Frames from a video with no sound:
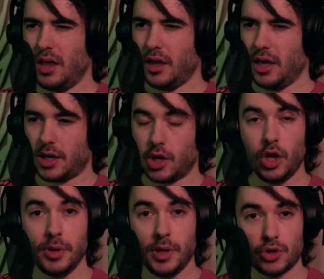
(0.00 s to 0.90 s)
It
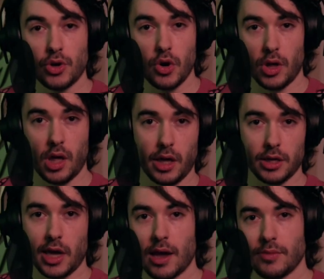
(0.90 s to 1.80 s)
could be true that
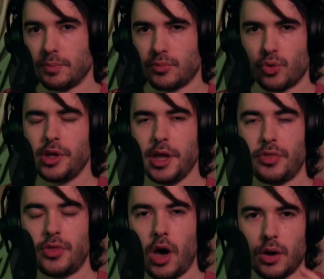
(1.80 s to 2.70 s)
you have a brilliant
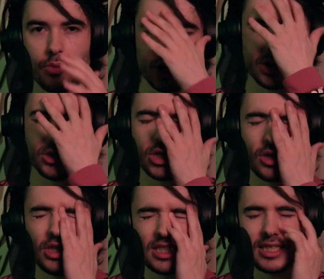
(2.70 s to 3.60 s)
thought where
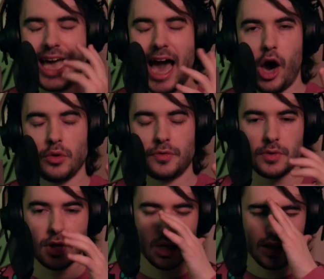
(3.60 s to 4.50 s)
you solve
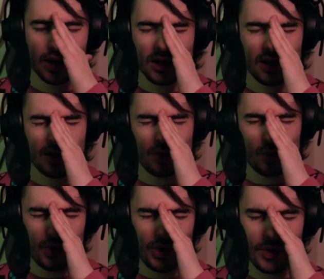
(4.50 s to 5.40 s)

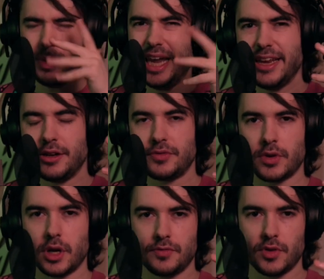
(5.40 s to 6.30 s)
the meaning of
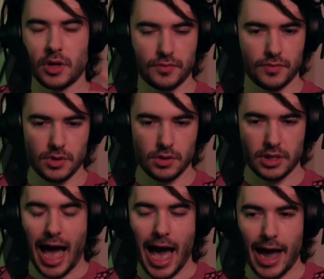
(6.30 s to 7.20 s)

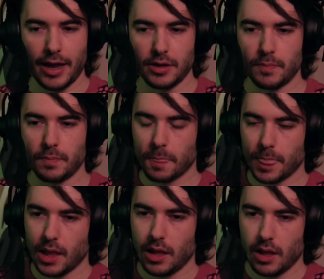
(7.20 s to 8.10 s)
God,
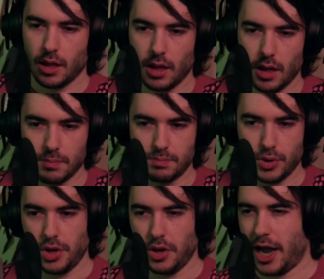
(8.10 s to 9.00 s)

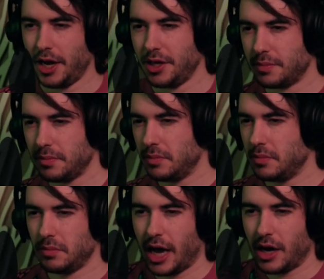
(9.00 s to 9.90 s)
but
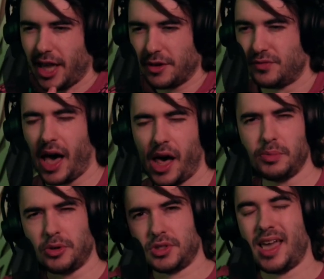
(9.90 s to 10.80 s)
how's that
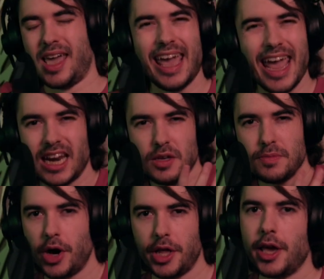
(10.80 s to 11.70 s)
valuable to
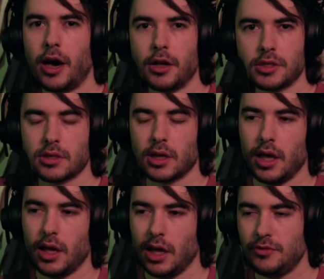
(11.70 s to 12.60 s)
anybody else
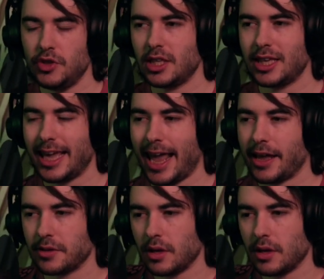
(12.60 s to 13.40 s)
if you can't